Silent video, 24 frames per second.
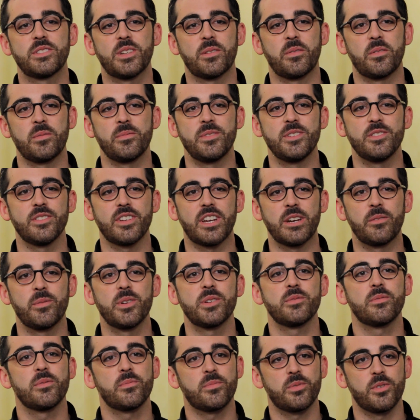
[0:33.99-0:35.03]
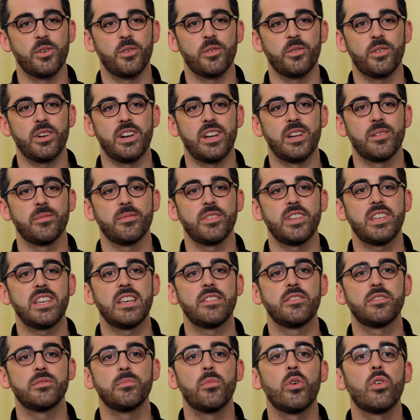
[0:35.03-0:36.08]
Summer Music Enrichment Program
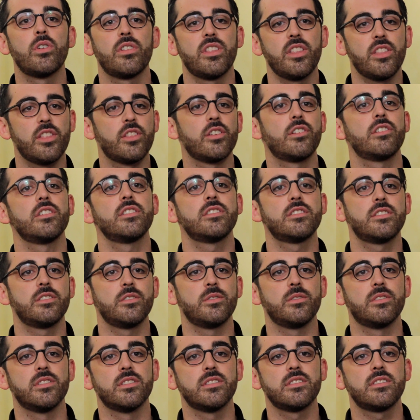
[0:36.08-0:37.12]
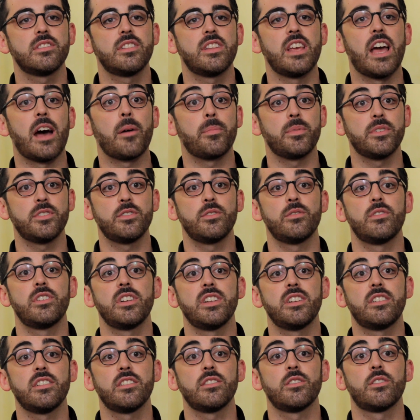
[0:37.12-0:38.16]
gives more than 30 students the
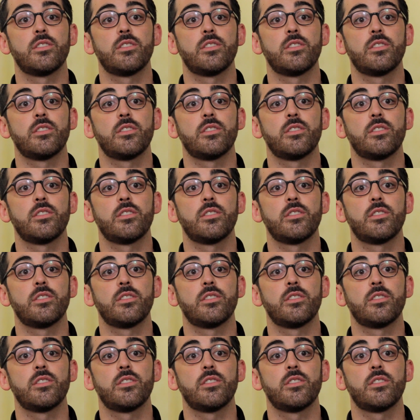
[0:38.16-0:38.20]
opportunity to